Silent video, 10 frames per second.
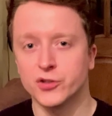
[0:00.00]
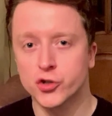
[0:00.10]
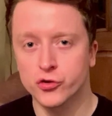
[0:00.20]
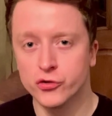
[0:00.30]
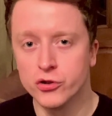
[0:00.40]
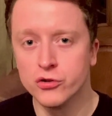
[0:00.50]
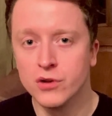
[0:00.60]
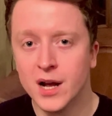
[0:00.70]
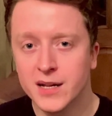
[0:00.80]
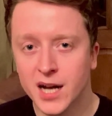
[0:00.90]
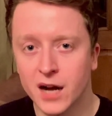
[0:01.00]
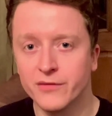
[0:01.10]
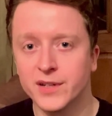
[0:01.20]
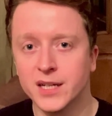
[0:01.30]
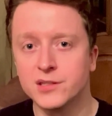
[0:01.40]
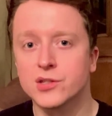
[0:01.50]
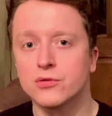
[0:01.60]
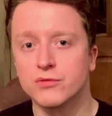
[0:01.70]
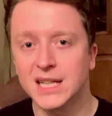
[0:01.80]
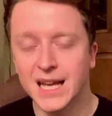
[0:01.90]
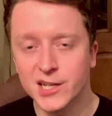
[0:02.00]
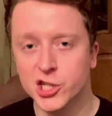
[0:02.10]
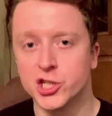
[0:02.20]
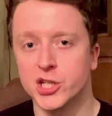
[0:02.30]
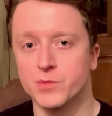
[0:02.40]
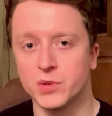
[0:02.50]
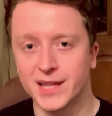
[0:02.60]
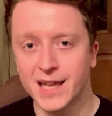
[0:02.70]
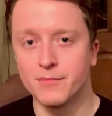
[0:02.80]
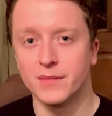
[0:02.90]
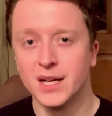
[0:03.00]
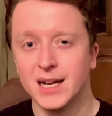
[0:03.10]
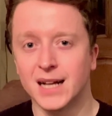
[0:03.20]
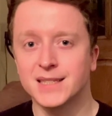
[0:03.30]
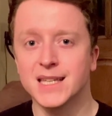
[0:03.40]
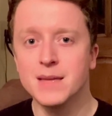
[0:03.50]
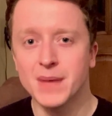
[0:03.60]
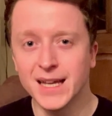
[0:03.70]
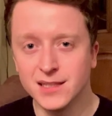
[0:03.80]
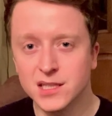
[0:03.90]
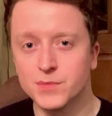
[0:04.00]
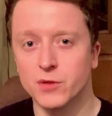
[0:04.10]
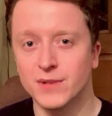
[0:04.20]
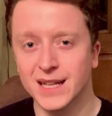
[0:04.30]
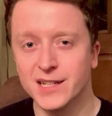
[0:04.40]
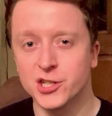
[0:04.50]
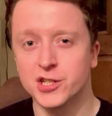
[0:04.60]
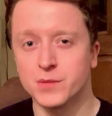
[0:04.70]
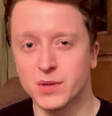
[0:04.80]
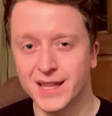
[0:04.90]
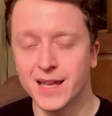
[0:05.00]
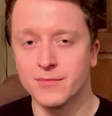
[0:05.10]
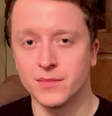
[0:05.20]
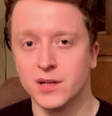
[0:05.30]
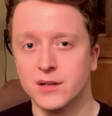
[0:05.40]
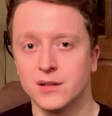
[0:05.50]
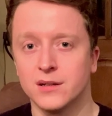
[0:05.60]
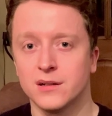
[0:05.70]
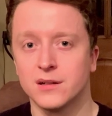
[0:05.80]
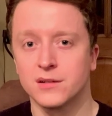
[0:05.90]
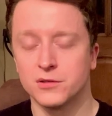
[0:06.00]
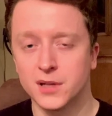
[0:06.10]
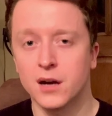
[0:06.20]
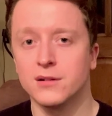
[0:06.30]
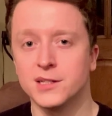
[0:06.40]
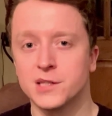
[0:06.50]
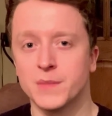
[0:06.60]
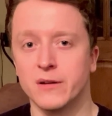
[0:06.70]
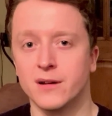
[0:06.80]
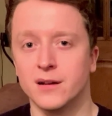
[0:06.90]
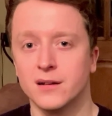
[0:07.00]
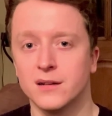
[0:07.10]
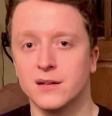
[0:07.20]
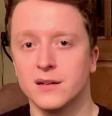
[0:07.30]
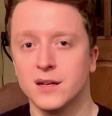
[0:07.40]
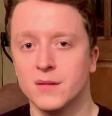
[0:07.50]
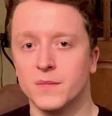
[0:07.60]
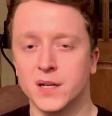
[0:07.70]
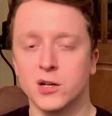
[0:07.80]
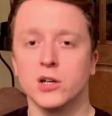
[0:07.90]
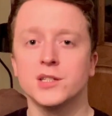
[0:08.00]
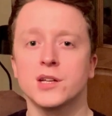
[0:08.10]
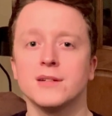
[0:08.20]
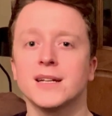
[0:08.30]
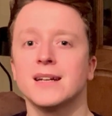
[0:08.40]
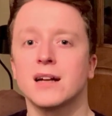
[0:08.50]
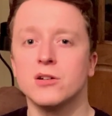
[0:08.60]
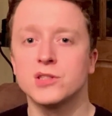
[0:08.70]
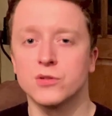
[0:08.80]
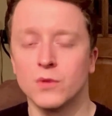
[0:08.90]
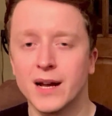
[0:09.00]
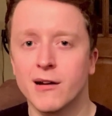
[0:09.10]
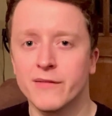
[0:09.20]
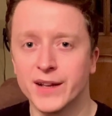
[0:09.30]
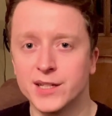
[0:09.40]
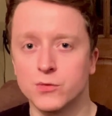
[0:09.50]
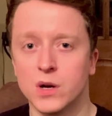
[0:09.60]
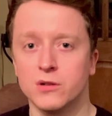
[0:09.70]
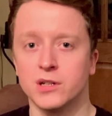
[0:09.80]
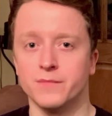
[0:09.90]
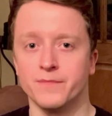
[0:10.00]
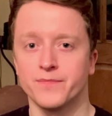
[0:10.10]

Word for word: a true covenantal relationship with Him, a deep, intimate relationship with Him through the Holy Spirit. But God is only going to go to wherever He's welcome.